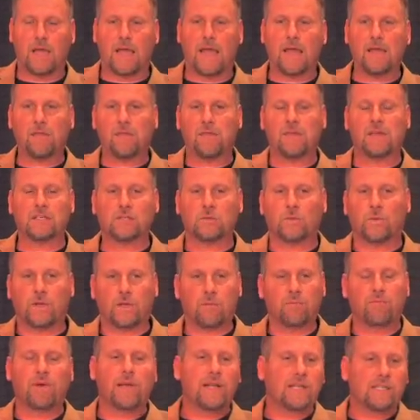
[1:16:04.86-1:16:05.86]
atheist, when
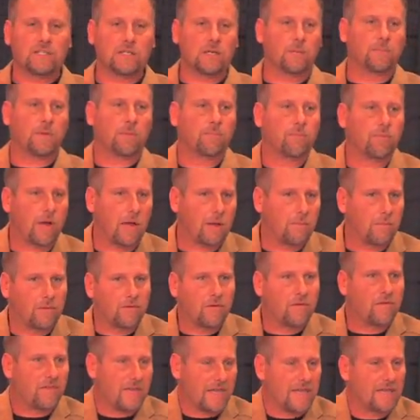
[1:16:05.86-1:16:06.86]
he brings up the
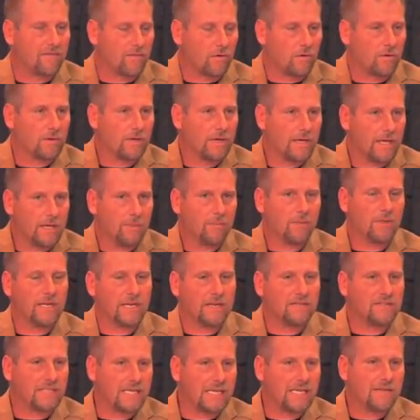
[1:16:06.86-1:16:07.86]
problem of evil, he
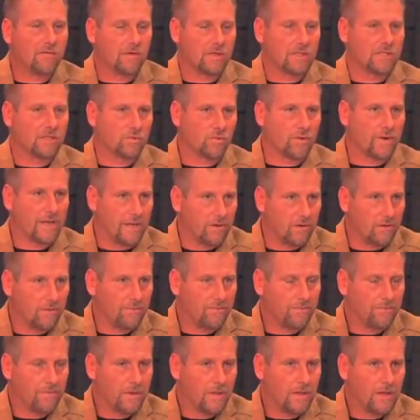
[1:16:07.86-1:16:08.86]
believes evil is real.
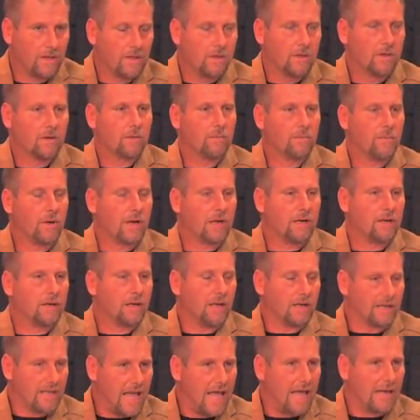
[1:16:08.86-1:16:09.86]
But
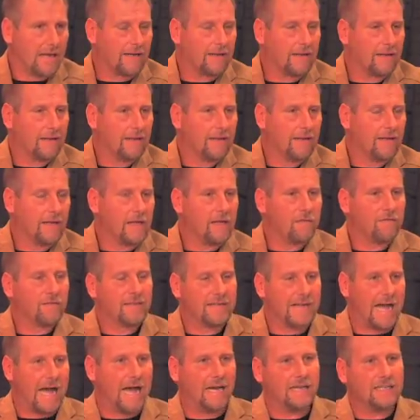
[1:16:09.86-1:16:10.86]
again,
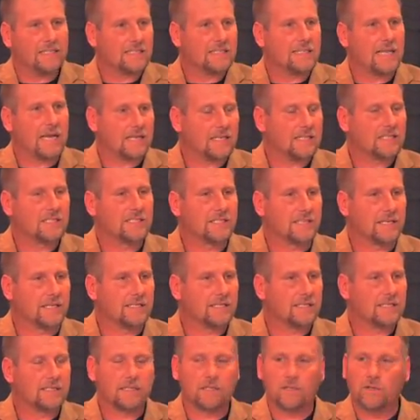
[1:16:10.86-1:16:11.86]
if God does not
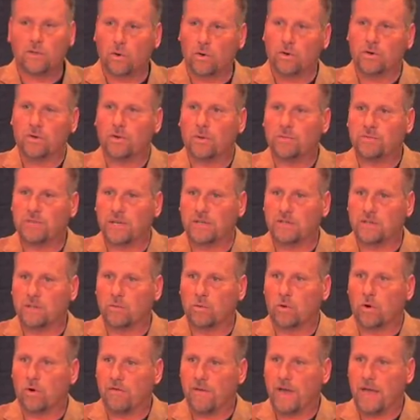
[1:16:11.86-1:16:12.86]
exist, nor do objective
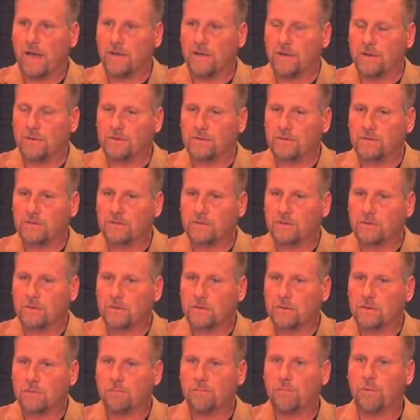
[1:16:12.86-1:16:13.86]
moral values.
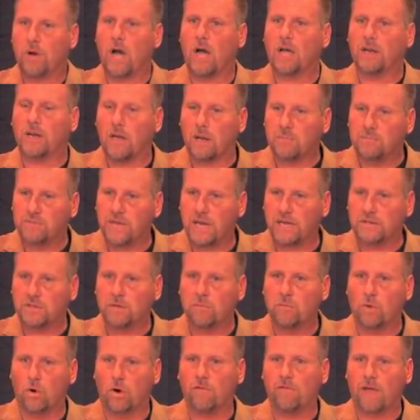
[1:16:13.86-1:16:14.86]
But
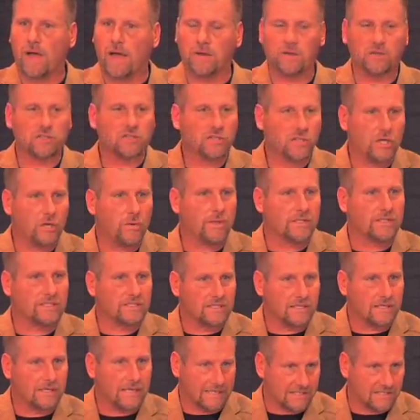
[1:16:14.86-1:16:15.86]
objective moral values do
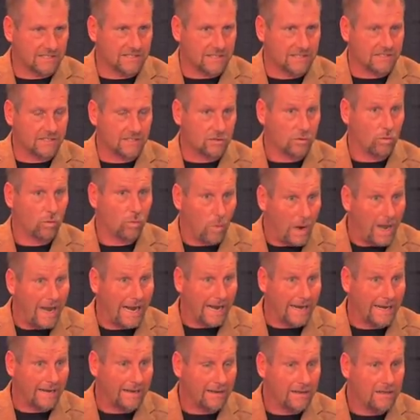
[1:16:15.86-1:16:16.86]
exist.
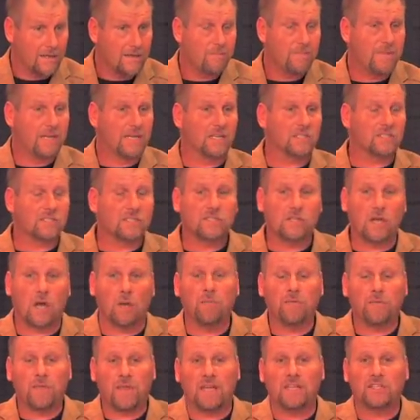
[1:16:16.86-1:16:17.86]
Why? Because
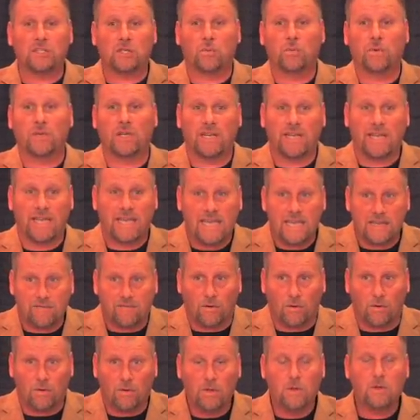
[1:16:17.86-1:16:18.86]
some things are really
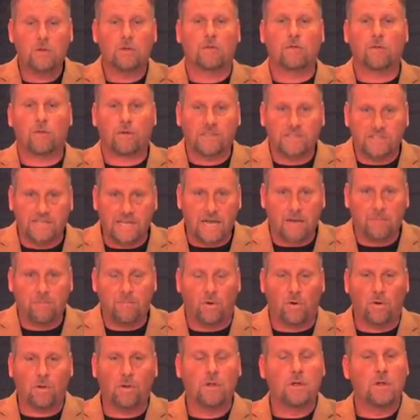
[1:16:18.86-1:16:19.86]
evil. For
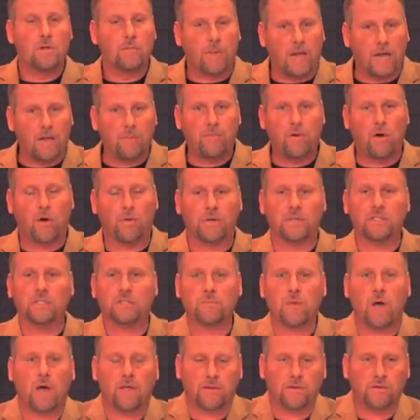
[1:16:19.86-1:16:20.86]
example, my
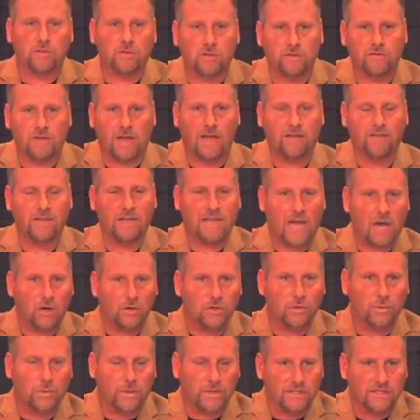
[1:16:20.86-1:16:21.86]
opponent's mother surviving
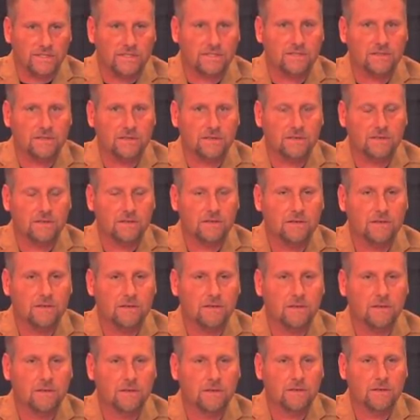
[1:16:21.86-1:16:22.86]
Auschwitz.
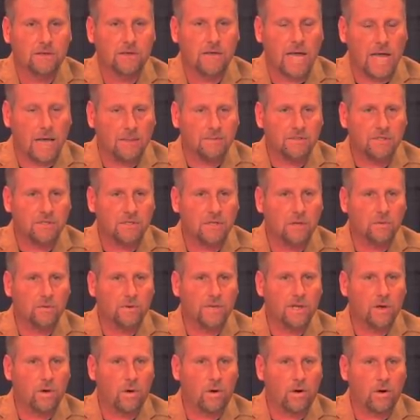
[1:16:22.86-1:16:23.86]

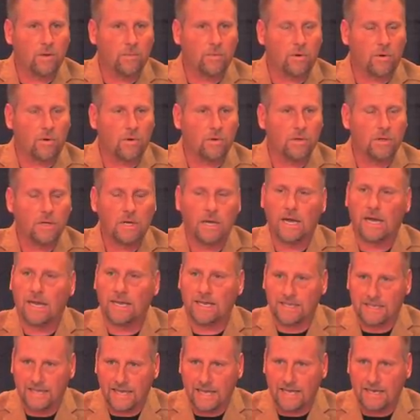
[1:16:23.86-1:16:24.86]
Absolutely horrible.
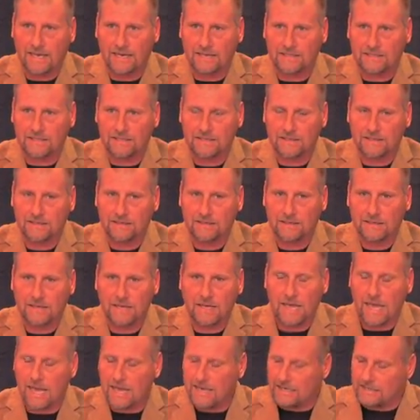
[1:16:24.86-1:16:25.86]
I get it.
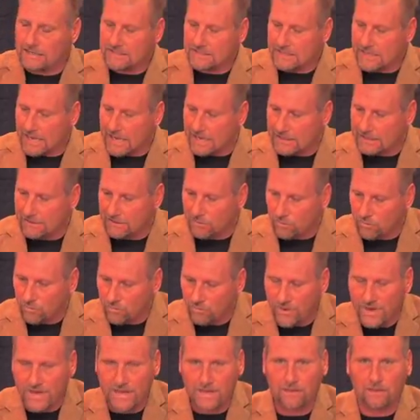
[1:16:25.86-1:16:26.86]
And he's got a
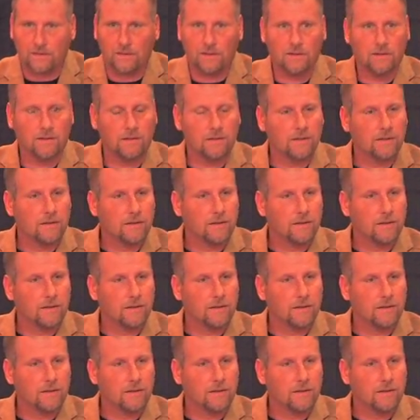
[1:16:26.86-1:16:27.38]
real,